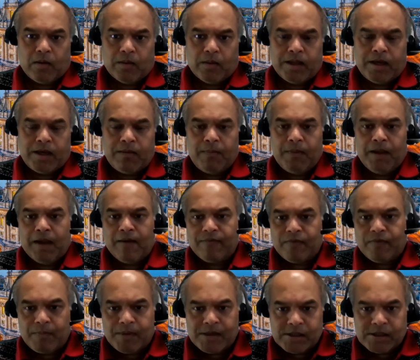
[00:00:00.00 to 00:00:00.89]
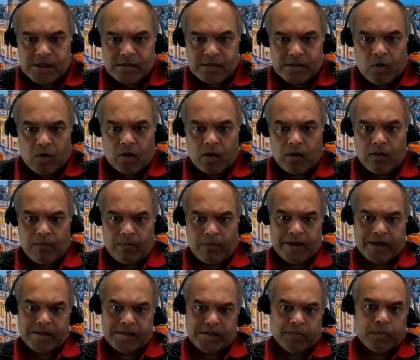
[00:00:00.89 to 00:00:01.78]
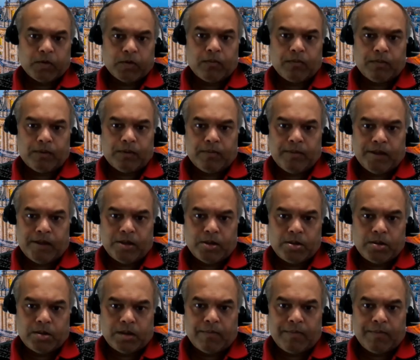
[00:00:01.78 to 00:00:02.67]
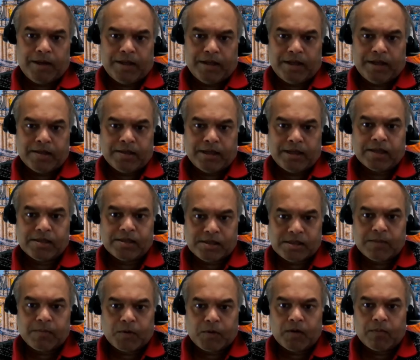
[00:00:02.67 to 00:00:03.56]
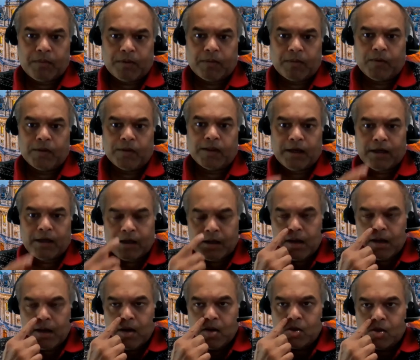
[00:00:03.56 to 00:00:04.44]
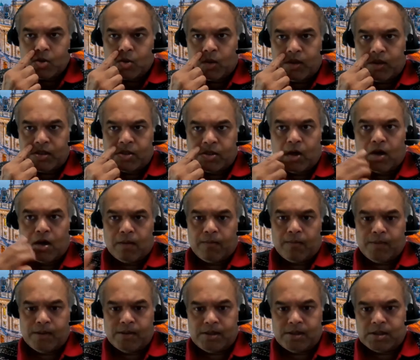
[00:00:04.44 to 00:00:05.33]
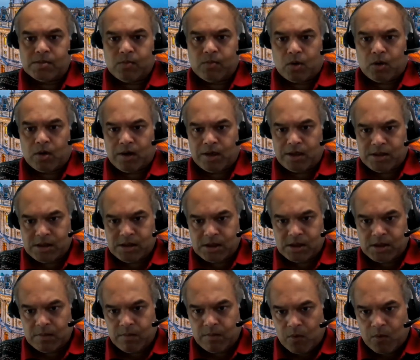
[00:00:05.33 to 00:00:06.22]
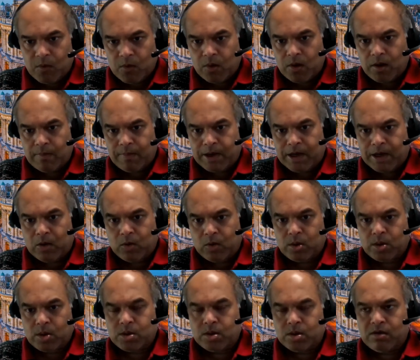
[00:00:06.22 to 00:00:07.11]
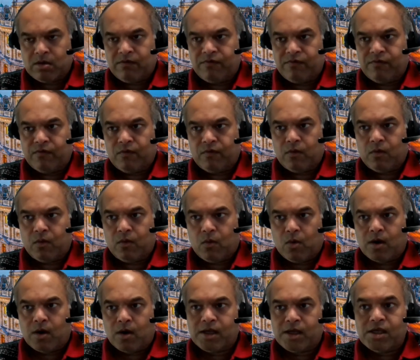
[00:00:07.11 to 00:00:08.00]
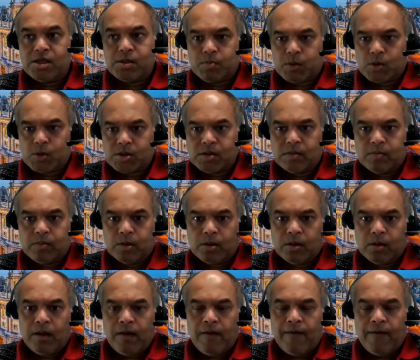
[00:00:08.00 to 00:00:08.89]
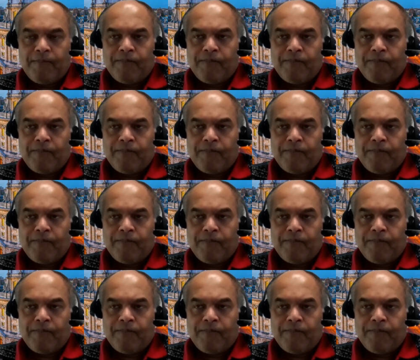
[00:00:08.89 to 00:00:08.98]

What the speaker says: then it becomes a business model. That's the problem. Yes, I mean that's the problem with it. So it's not a business model. It's more about sort of what is possible,